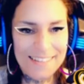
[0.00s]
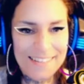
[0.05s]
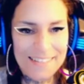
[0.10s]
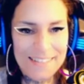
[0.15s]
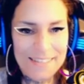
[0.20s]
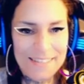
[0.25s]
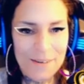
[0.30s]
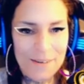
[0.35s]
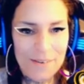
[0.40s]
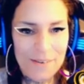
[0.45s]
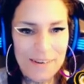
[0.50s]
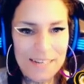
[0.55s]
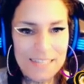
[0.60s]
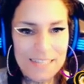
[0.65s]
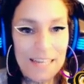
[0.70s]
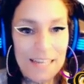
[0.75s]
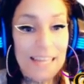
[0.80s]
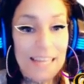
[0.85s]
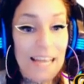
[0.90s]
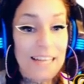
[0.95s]
this is so
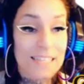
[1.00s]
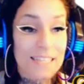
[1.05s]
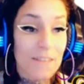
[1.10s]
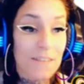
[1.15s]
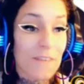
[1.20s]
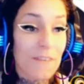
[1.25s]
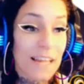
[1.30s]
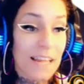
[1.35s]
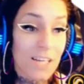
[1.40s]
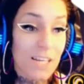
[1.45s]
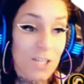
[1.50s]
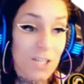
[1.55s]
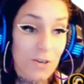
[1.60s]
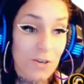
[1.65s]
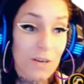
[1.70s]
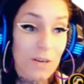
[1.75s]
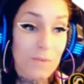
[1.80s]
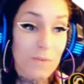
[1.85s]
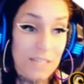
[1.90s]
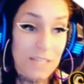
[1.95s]
crazy. Yes, the Vegas
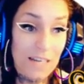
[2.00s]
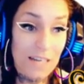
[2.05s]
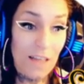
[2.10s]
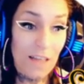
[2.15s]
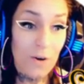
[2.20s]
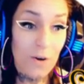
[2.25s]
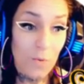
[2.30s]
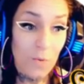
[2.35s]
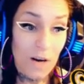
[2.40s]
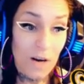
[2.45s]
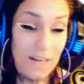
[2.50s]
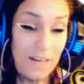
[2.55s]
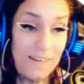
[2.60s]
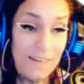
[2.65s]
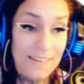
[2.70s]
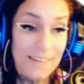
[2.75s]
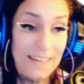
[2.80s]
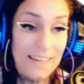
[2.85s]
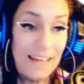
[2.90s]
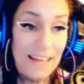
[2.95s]
shooting was another
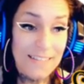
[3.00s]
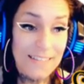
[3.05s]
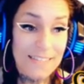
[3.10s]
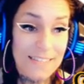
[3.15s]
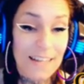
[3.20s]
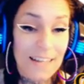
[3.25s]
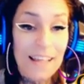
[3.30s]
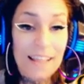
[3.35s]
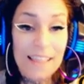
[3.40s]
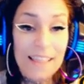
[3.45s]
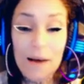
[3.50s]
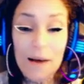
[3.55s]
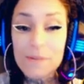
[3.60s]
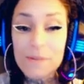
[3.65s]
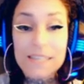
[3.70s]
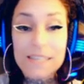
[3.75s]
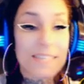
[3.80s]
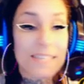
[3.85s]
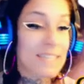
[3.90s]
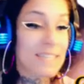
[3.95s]
one. Yes, that
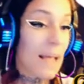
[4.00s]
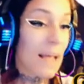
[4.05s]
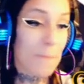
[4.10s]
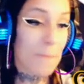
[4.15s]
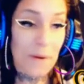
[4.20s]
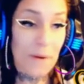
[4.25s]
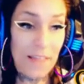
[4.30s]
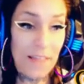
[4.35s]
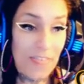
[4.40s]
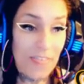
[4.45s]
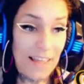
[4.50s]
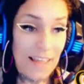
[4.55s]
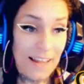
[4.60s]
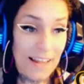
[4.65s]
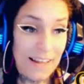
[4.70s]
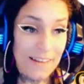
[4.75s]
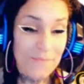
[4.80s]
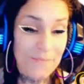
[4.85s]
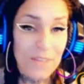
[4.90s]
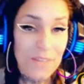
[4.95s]
was a separate
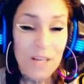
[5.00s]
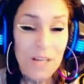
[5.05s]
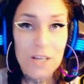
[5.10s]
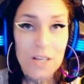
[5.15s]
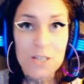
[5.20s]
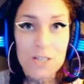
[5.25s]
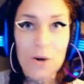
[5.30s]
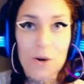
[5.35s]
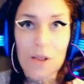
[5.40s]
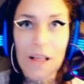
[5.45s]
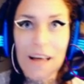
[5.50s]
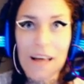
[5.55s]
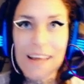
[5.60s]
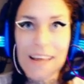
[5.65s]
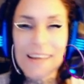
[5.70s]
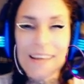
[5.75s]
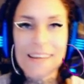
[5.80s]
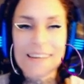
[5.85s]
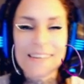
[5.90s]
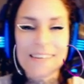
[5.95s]
thing. So
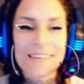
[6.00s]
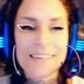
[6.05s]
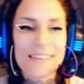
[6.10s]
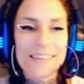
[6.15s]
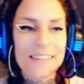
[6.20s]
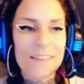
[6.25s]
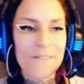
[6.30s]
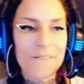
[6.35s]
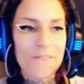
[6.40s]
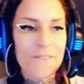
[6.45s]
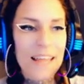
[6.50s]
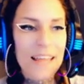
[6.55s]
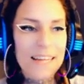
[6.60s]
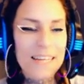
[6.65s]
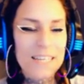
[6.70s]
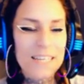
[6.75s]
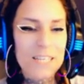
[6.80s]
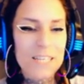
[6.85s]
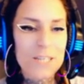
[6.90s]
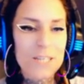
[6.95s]
like the
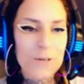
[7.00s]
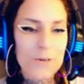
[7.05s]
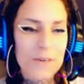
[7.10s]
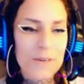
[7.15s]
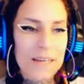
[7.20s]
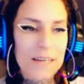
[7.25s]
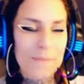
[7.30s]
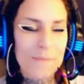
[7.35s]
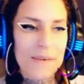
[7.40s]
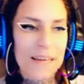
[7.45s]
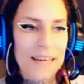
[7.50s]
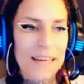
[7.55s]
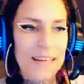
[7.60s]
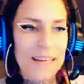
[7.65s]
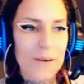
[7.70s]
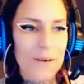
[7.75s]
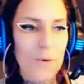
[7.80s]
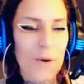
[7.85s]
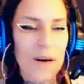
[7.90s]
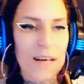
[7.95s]
Vegas shooting
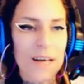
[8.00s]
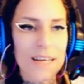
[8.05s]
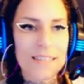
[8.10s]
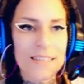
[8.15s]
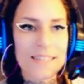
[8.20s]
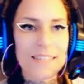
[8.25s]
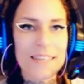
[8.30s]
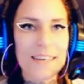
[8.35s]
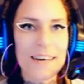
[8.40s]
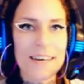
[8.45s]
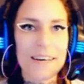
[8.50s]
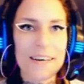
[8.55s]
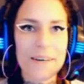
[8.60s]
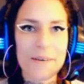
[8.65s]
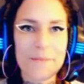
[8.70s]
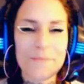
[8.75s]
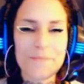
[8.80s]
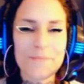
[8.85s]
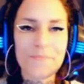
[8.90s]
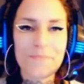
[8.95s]
bit was
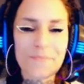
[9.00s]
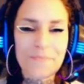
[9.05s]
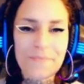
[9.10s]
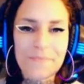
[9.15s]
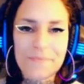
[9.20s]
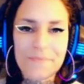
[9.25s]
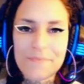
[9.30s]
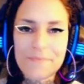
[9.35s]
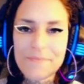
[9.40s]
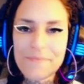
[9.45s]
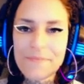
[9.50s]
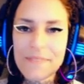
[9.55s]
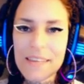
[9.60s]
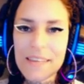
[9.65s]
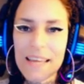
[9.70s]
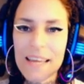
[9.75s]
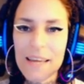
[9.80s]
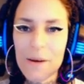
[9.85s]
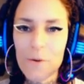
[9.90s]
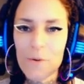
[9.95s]

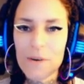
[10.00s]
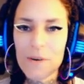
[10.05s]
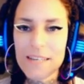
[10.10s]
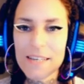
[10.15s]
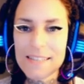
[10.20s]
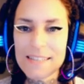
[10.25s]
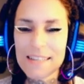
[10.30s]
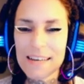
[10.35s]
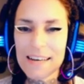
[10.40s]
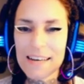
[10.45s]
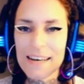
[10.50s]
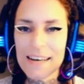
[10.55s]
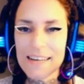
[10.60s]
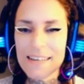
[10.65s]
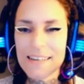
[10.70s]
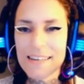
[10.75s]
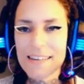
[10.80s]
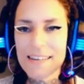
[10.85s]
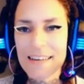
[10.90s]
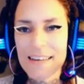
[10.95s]
he was
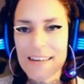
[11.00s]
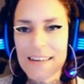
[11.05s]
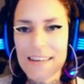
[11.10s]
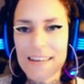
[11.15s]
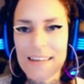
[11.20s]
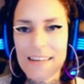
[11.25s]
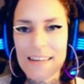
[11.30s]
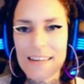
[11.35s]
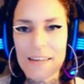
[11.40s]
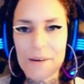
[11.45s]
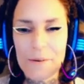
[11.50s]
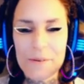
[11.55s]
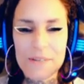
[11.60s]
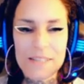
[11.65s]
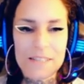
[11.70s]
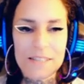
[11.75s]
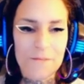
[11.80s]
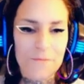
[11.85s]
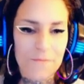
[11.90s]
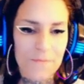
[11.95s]

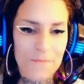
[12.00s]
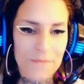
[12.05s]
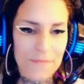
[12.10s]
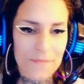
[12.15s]
in